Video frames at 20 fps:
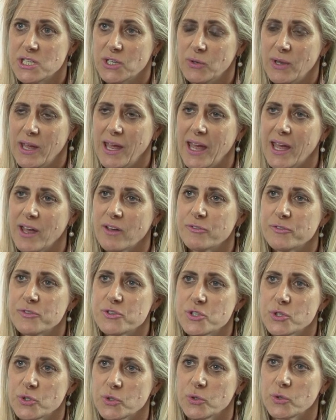you have
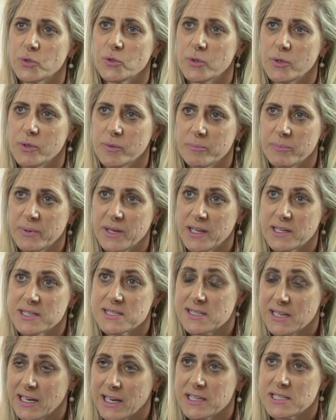to be
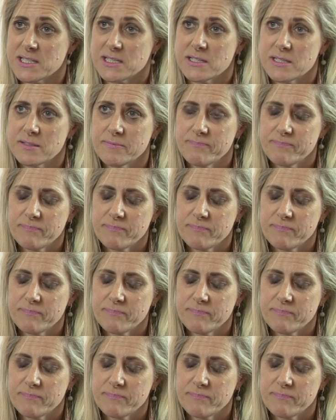selected.